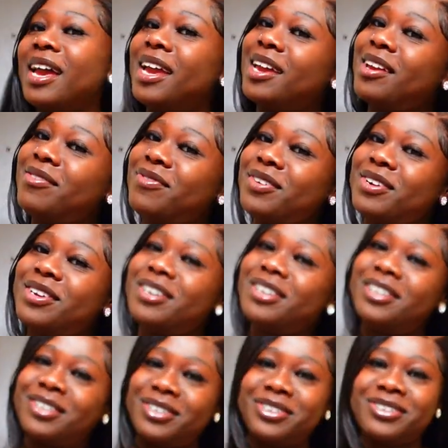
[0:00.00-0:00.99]
If you're
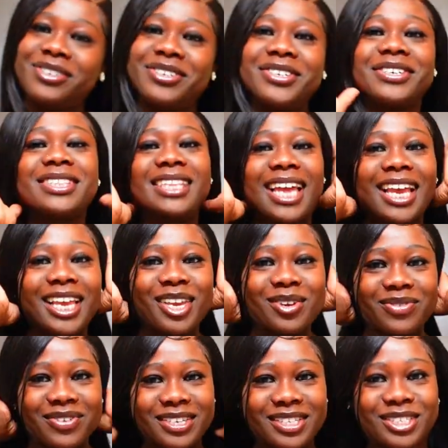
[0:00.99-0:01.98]
new, thank
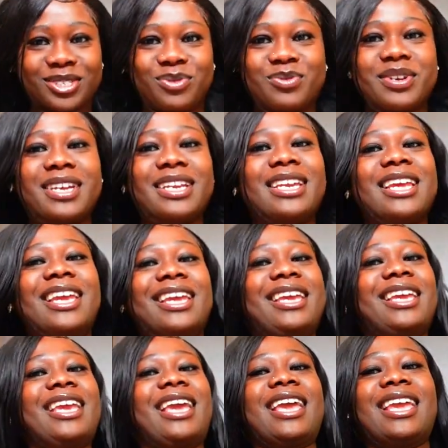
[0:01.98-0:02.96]
you for
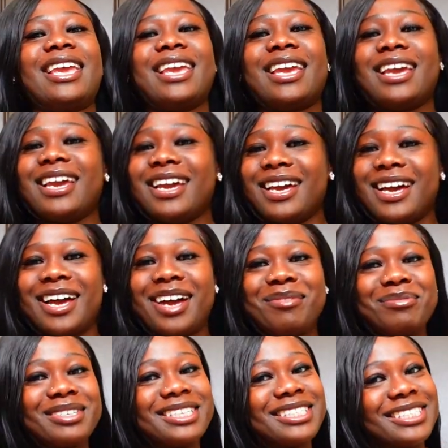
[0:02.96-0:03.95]
joining. And
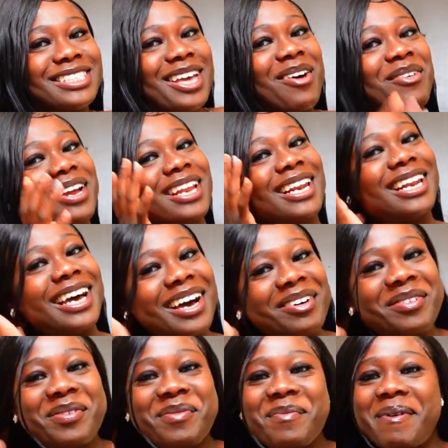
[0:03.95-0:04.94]
yeah, I'm just so in
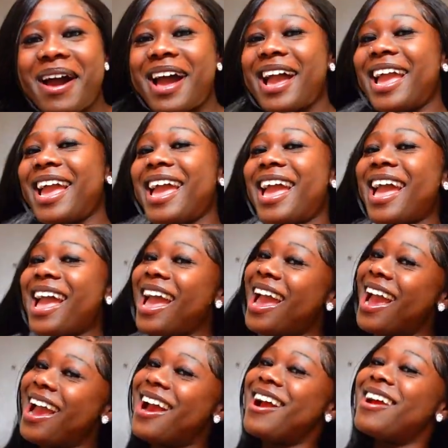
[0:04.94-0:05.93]
love with my
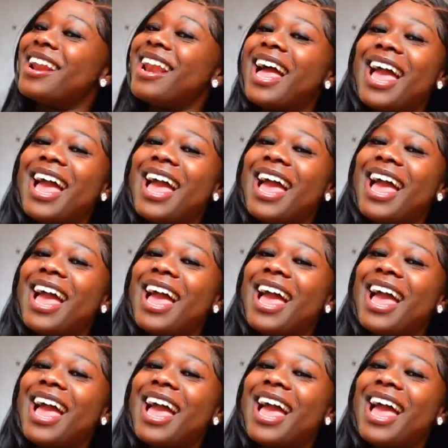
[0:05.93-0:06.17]
hair.